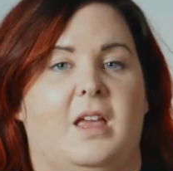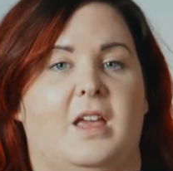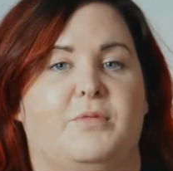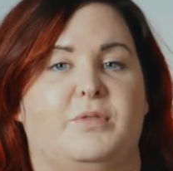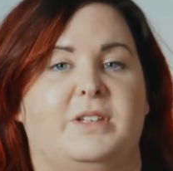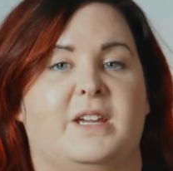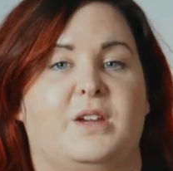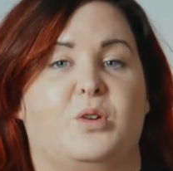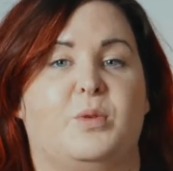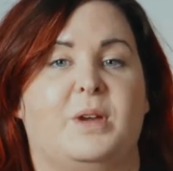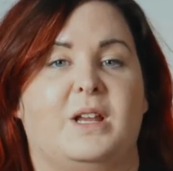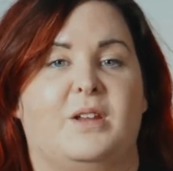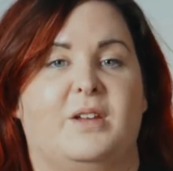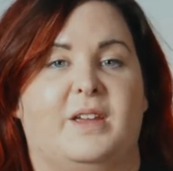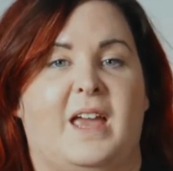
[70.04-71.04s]
If we take a
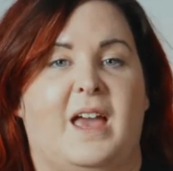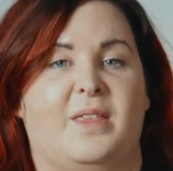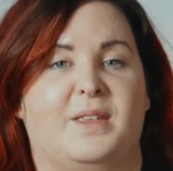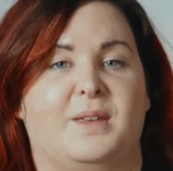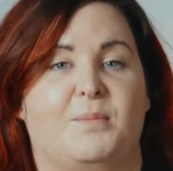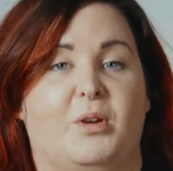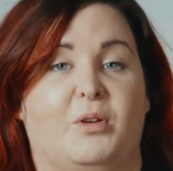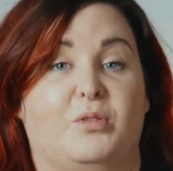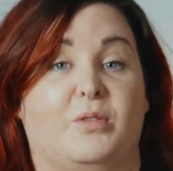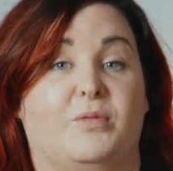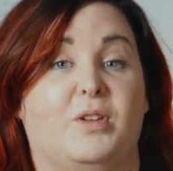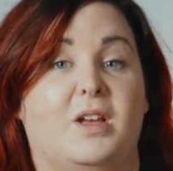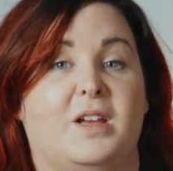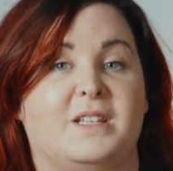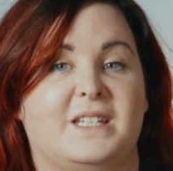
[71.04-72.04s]
quick look at the
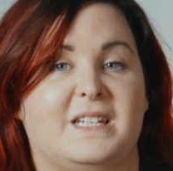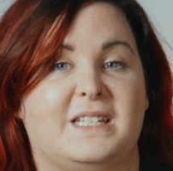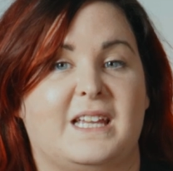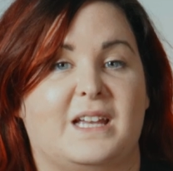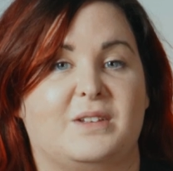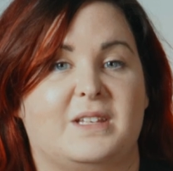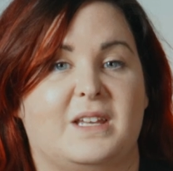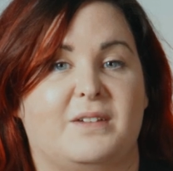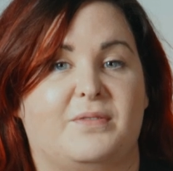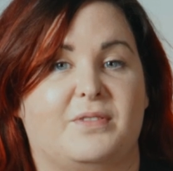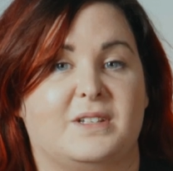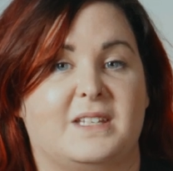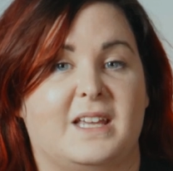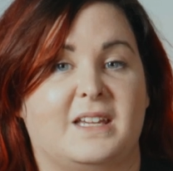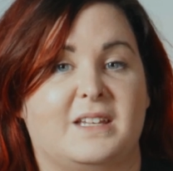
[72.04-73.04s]
Microsoft Learn details here for
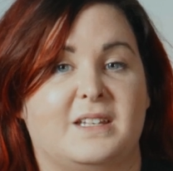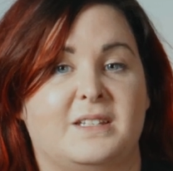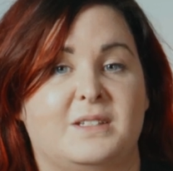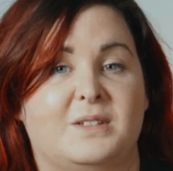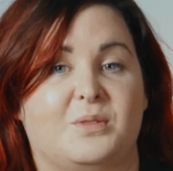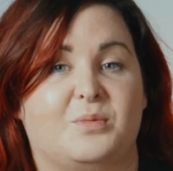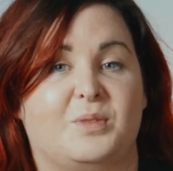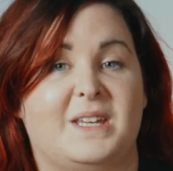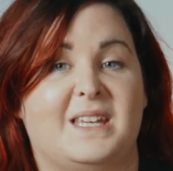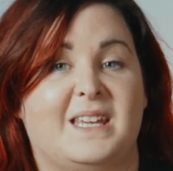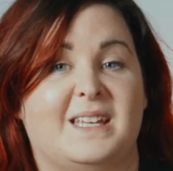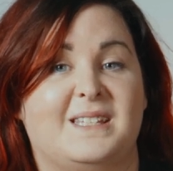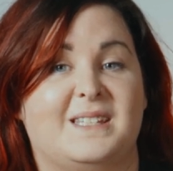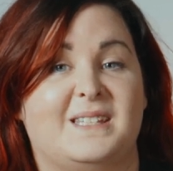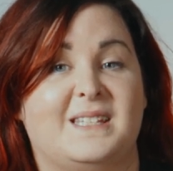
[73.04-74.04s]
a second, we
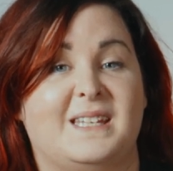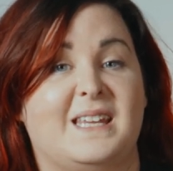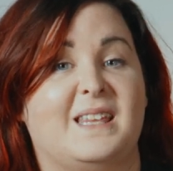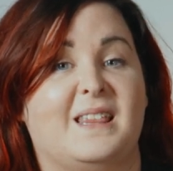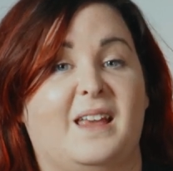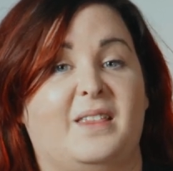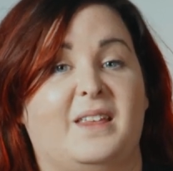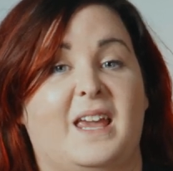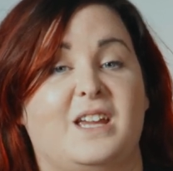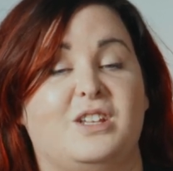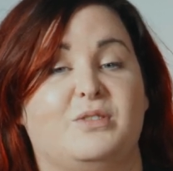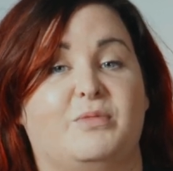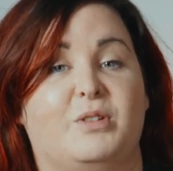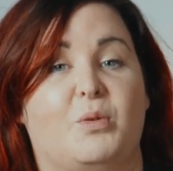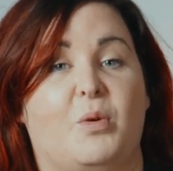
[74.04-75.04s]
can see that the
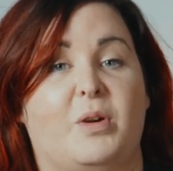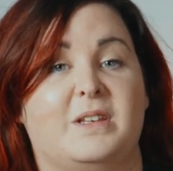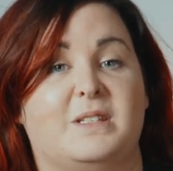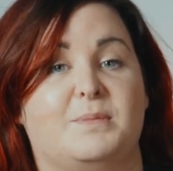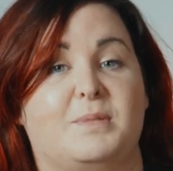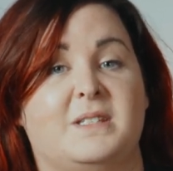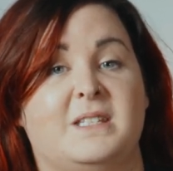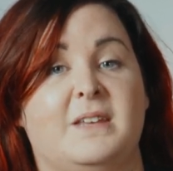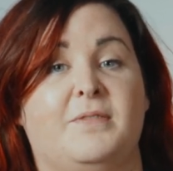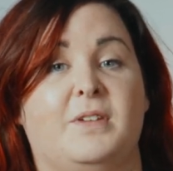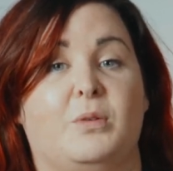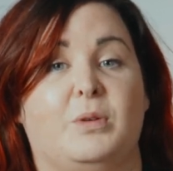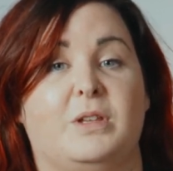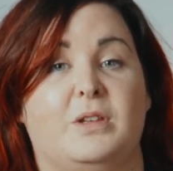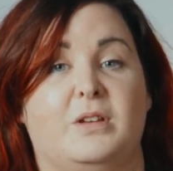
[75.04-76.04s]
agent requires
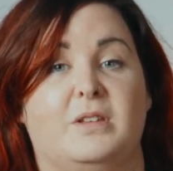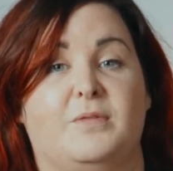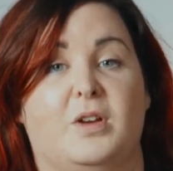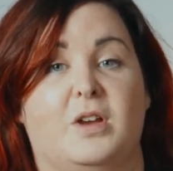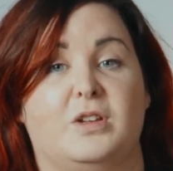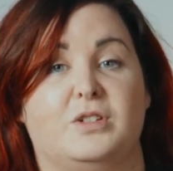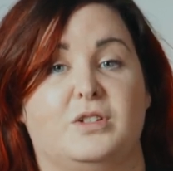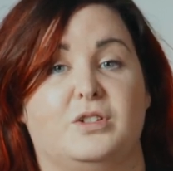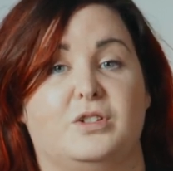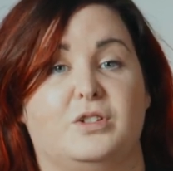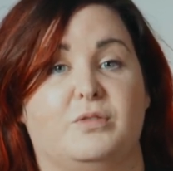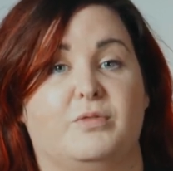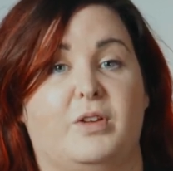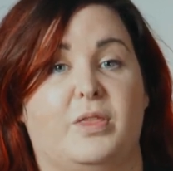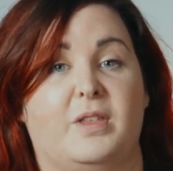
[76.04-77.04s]
specific Windows versions
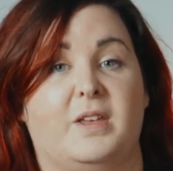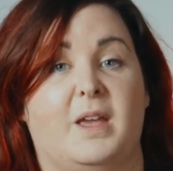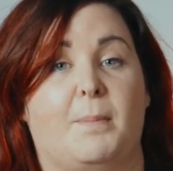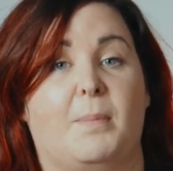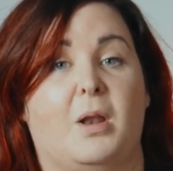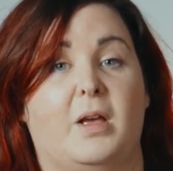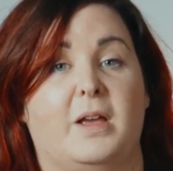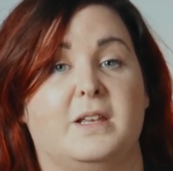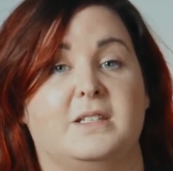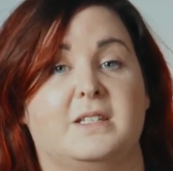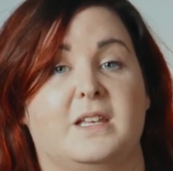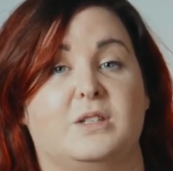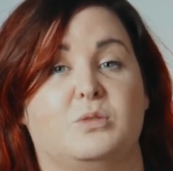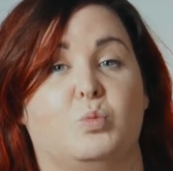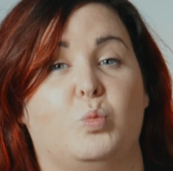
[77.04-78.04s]
to run the appliance,
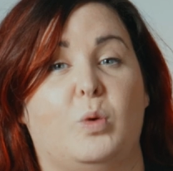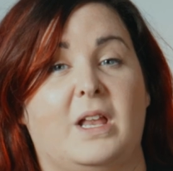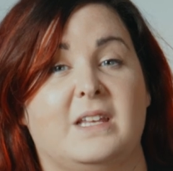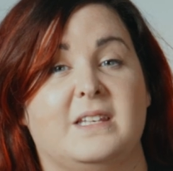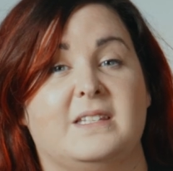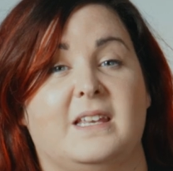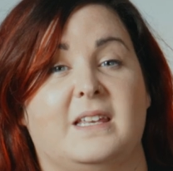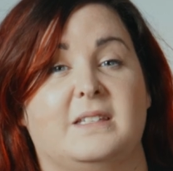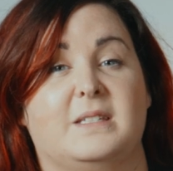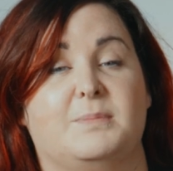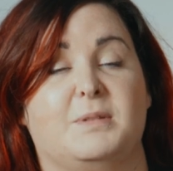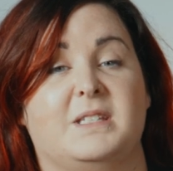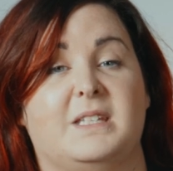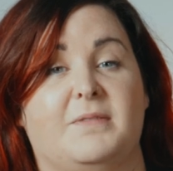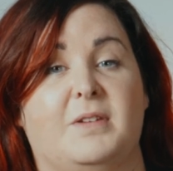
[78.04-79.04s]
as well as
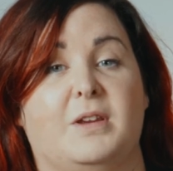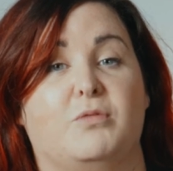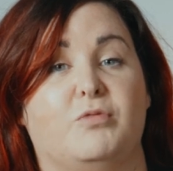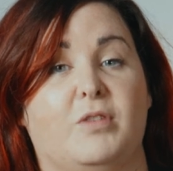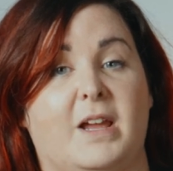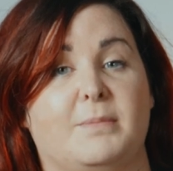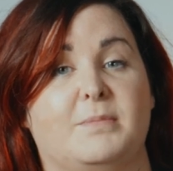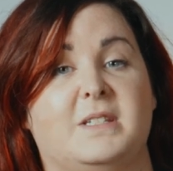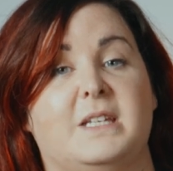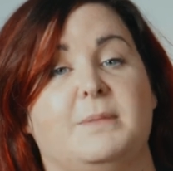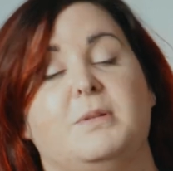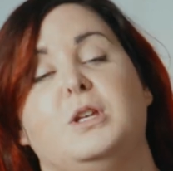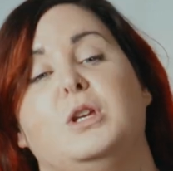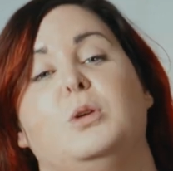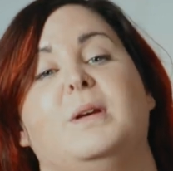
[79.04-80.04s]
specific RAM,
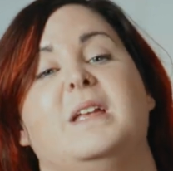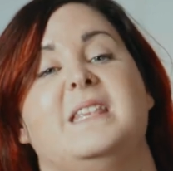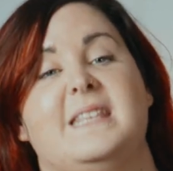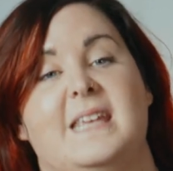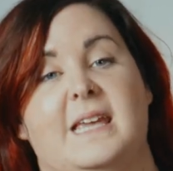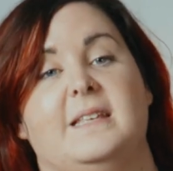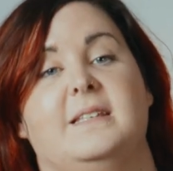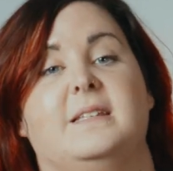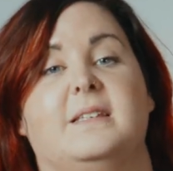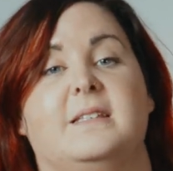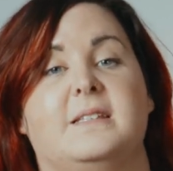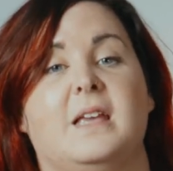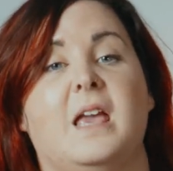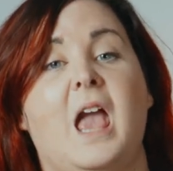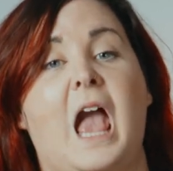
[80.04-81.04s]
CPU, and disks.